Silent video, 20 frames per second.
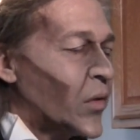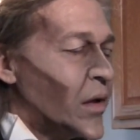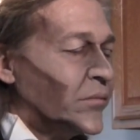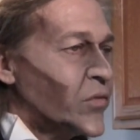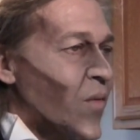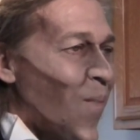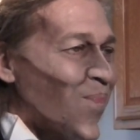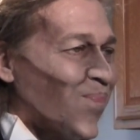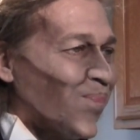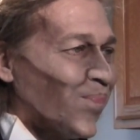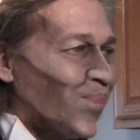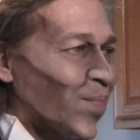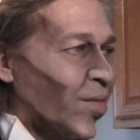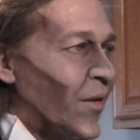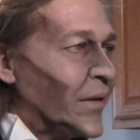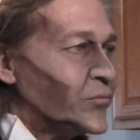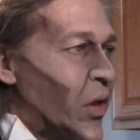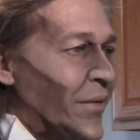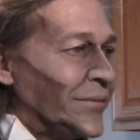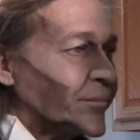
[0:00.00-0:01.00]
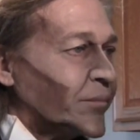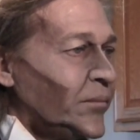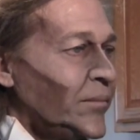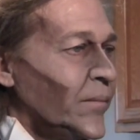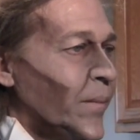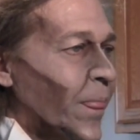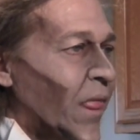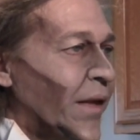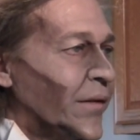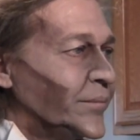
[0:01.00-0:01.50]
There you are, cleaning your teeth.
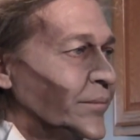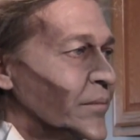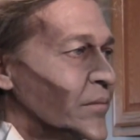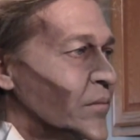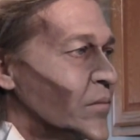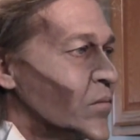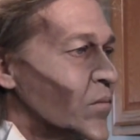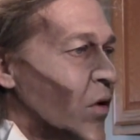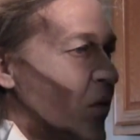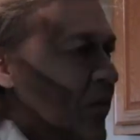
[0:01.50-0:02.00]
You must have gotten